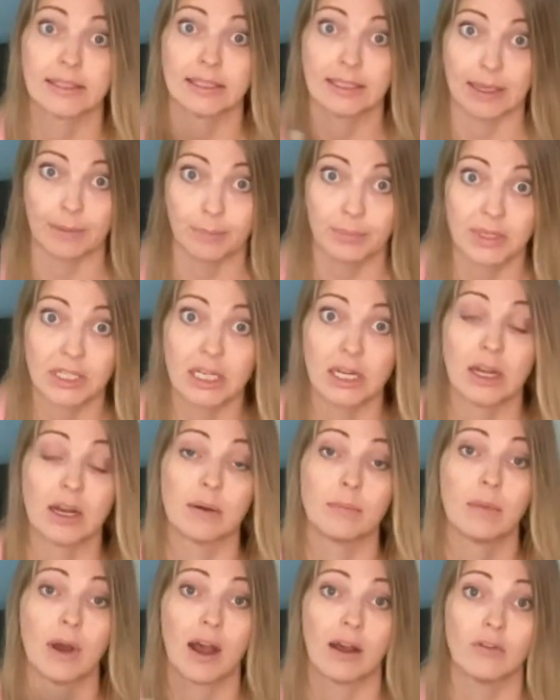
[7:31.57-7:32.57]

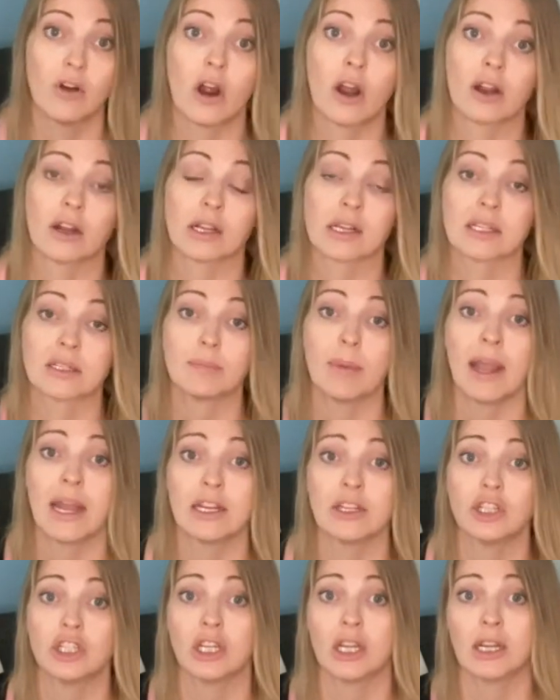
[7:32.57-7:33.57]
symptom of heart
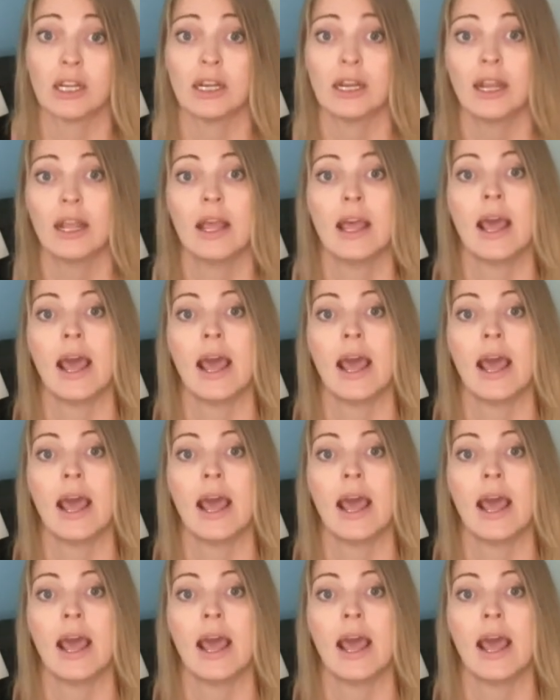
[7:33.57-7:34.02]
expansion.